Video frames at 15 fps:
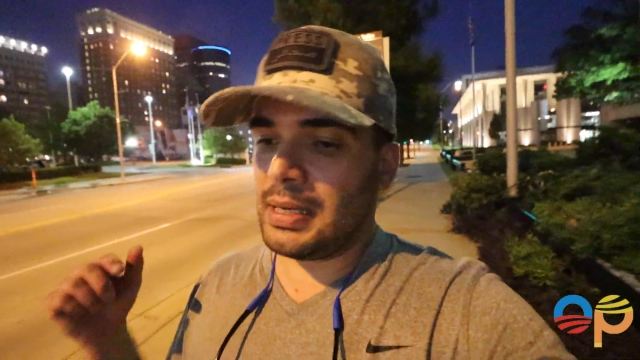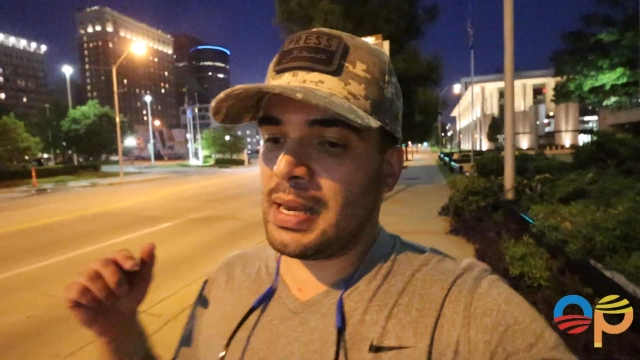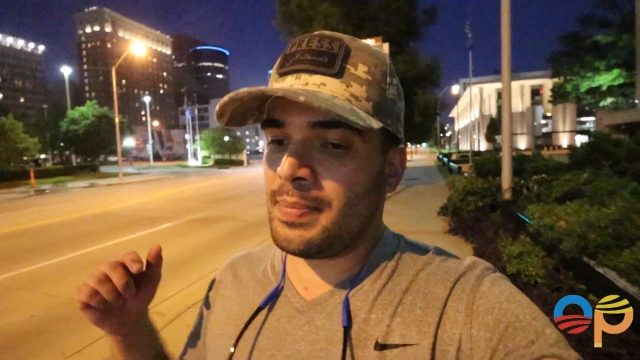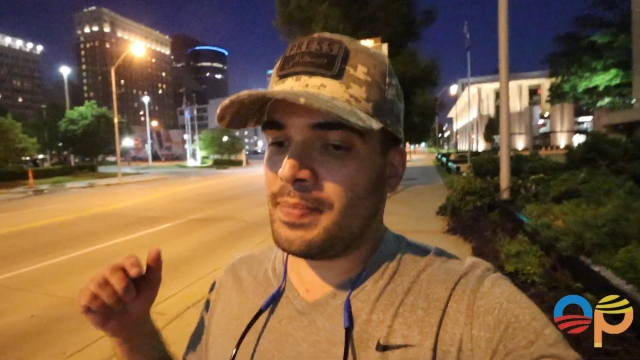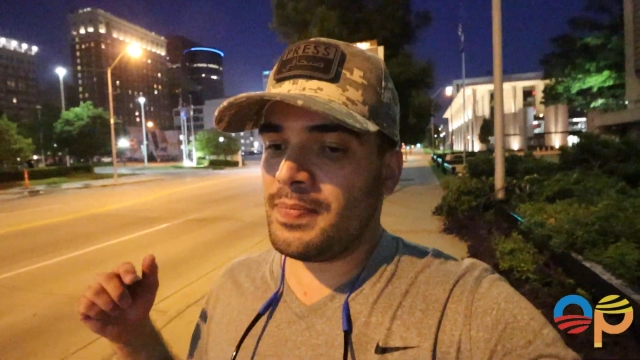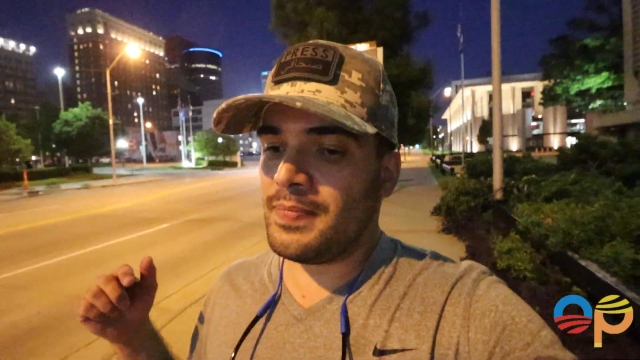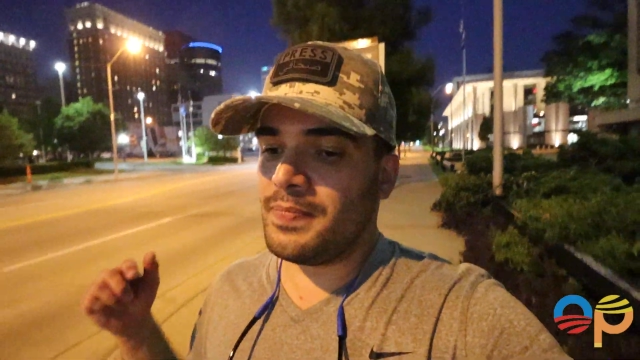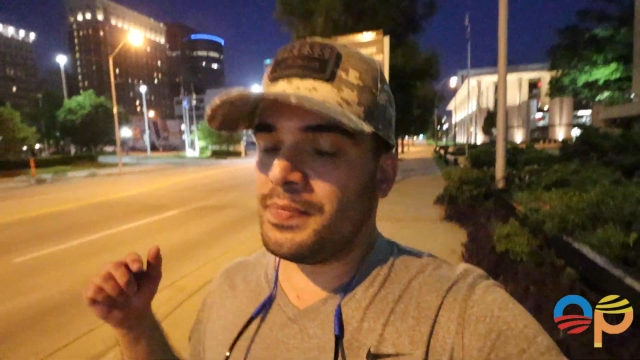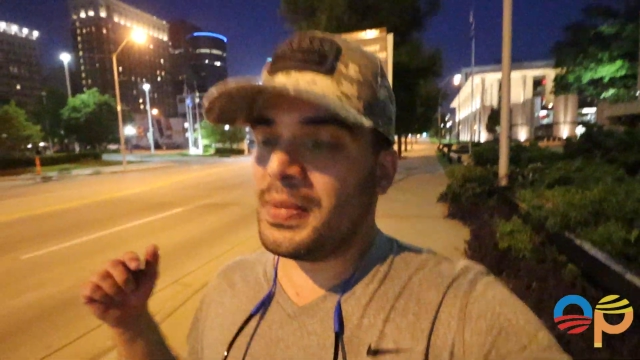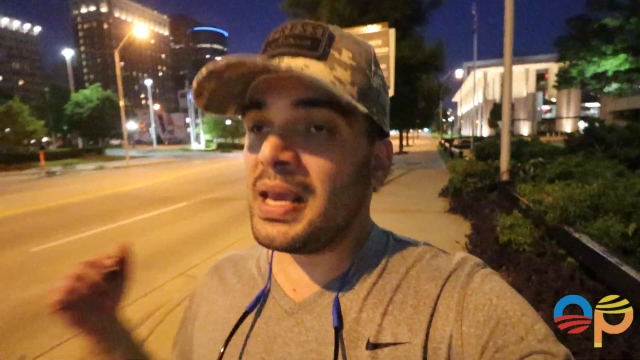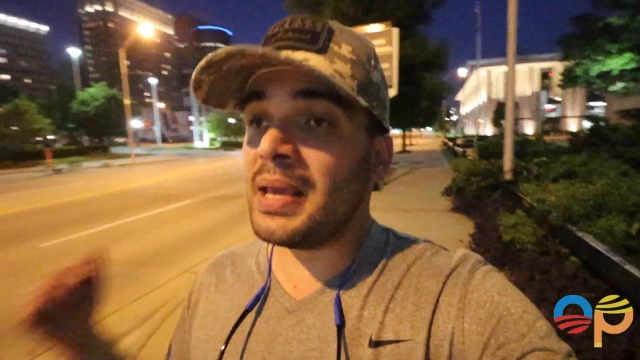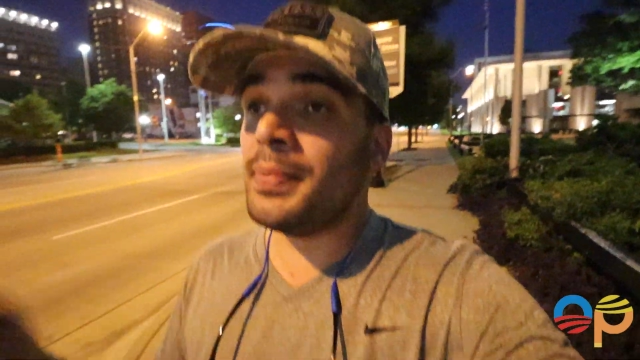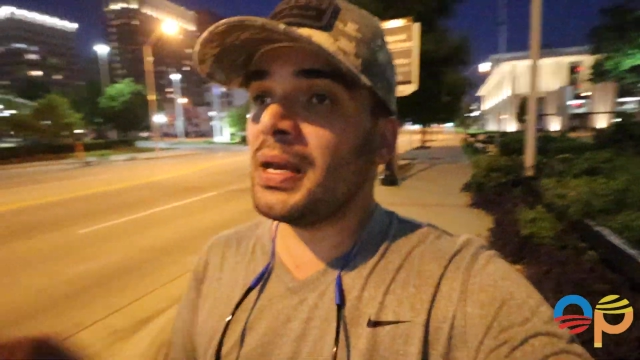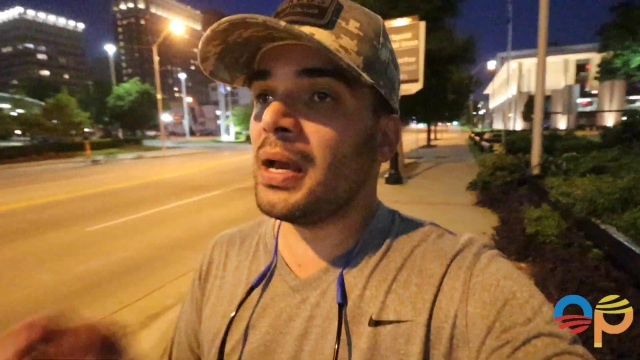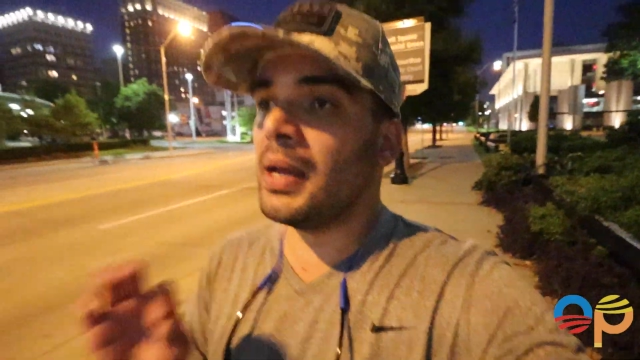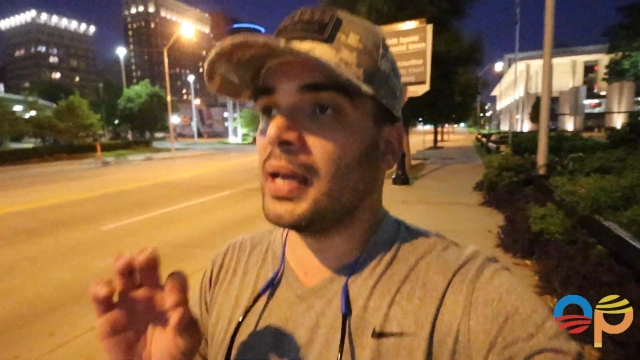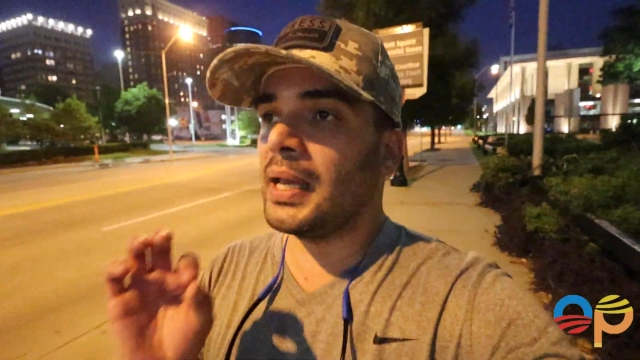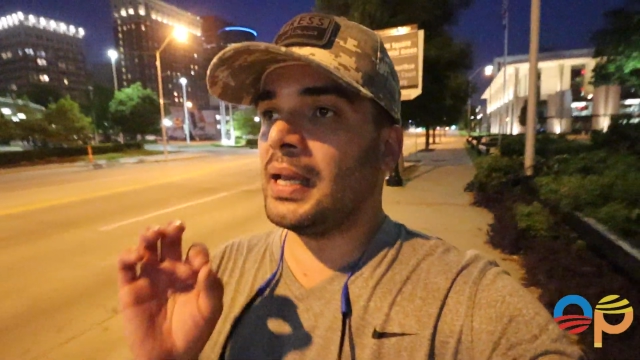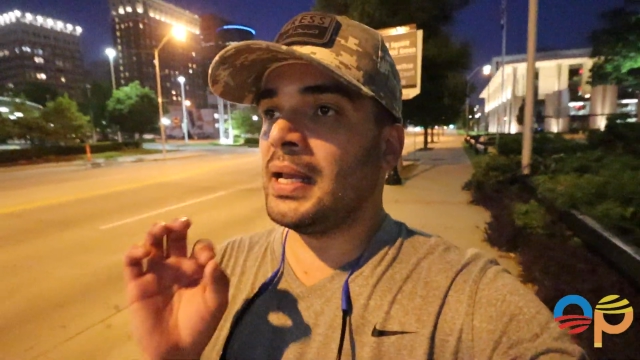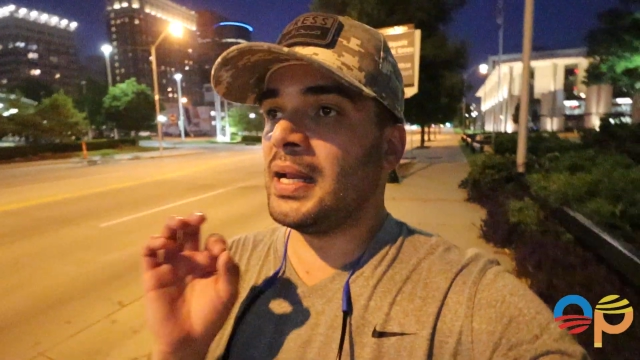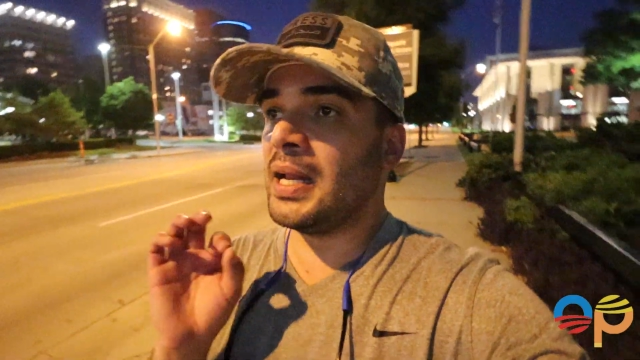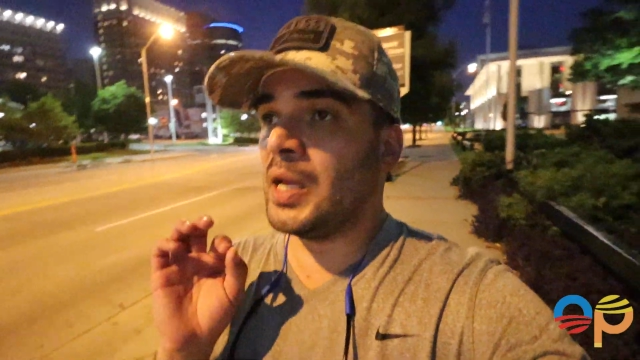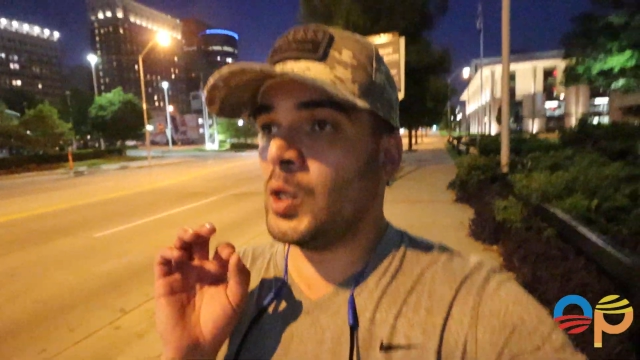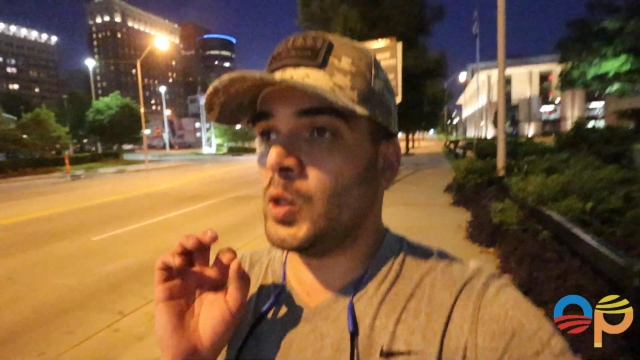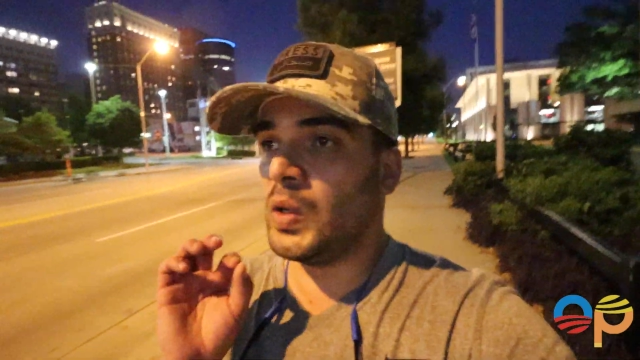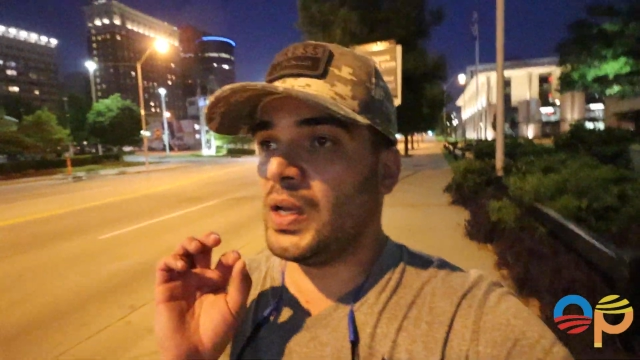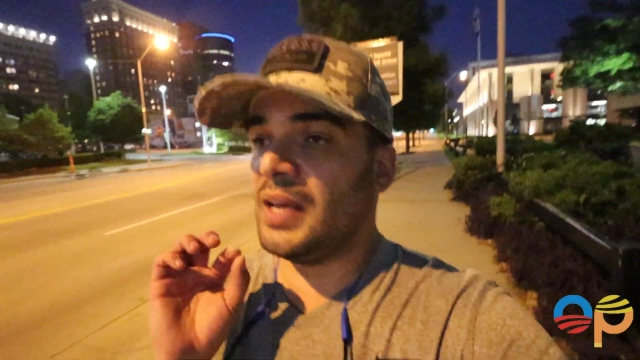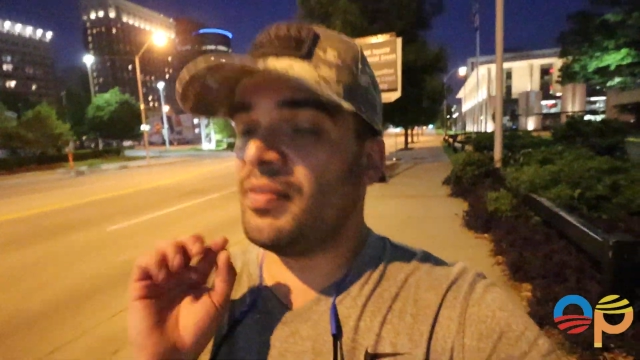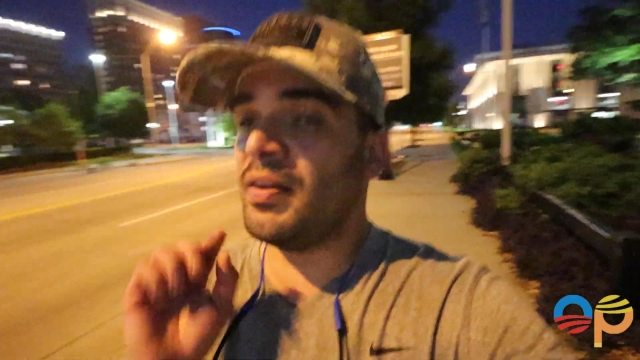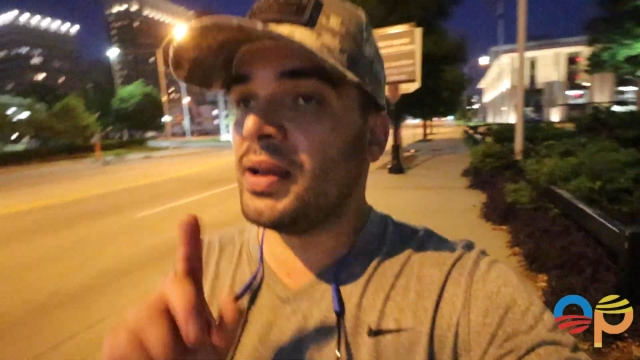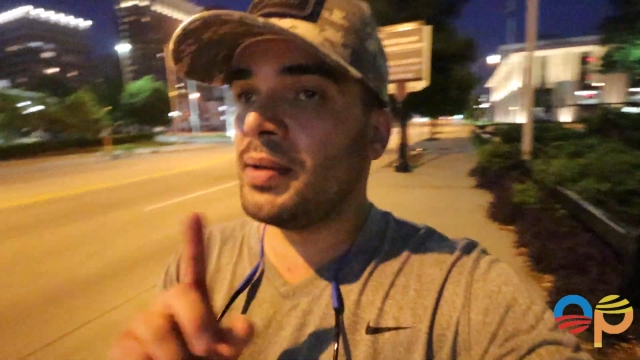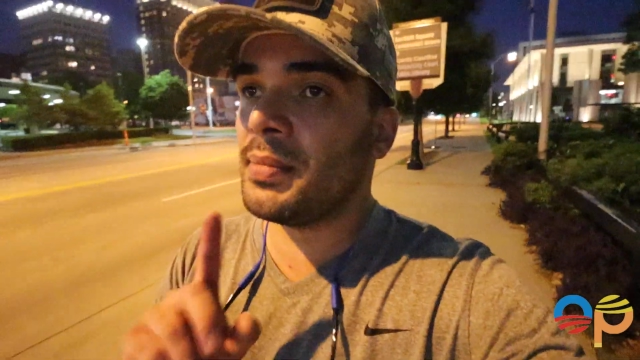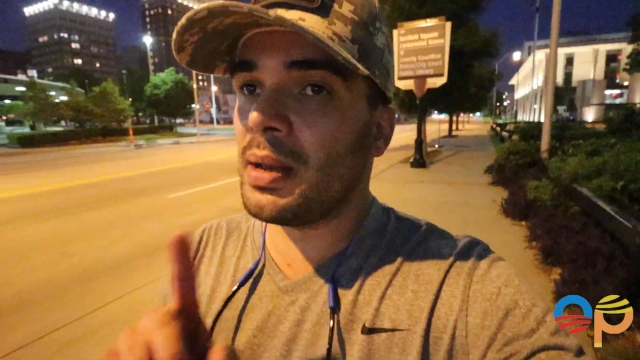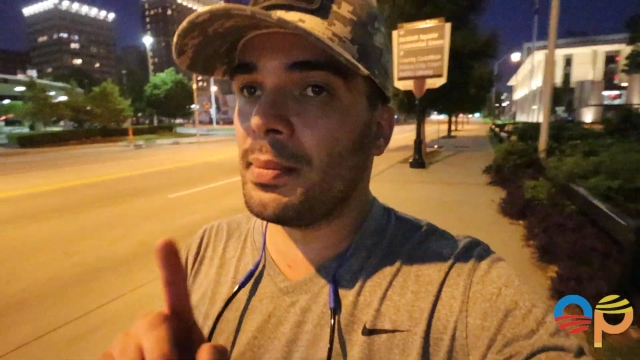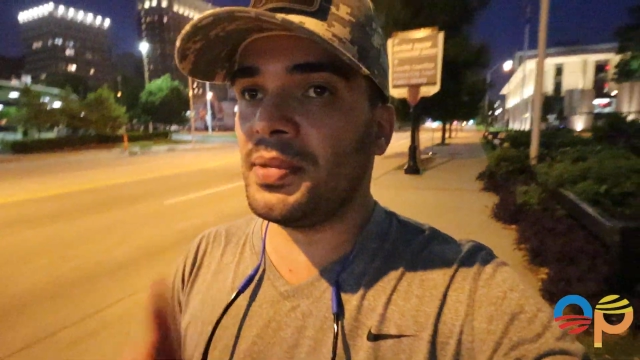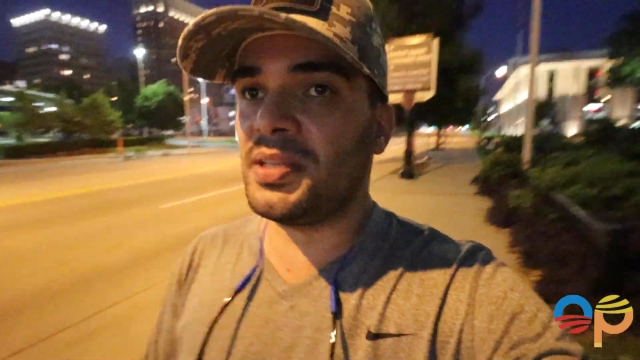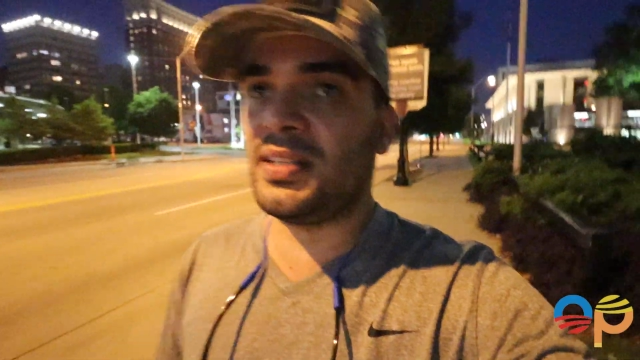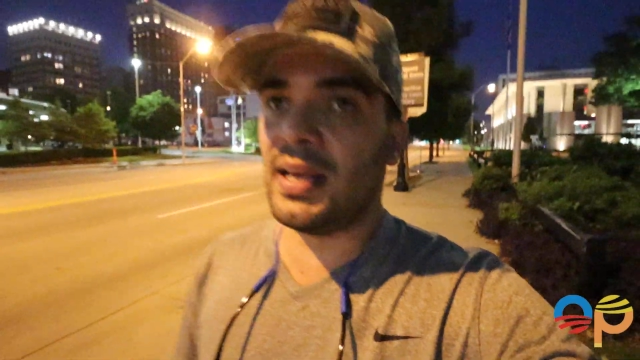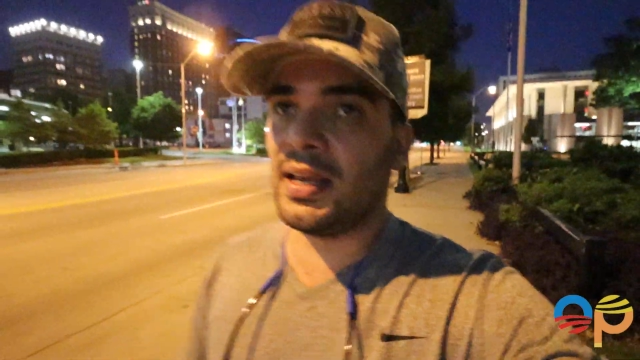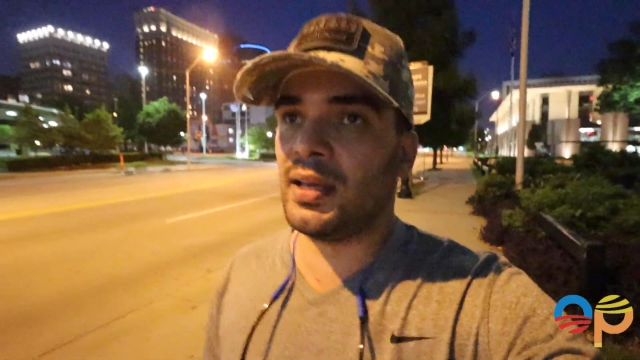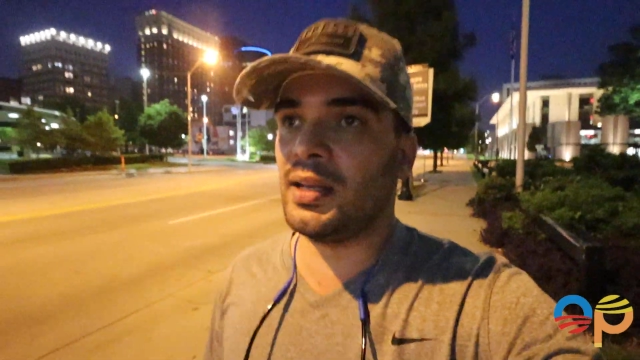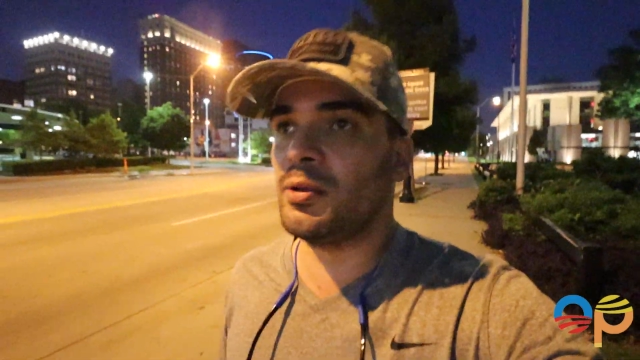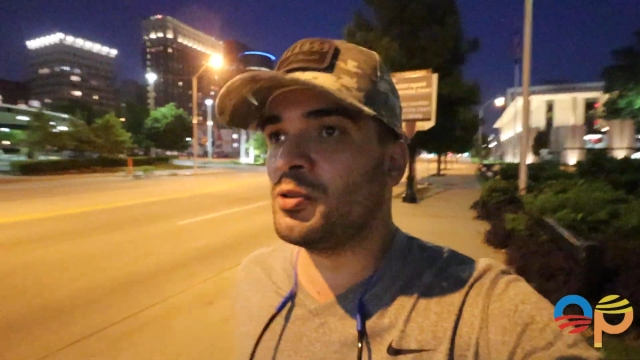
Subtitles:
if I am not mistaken,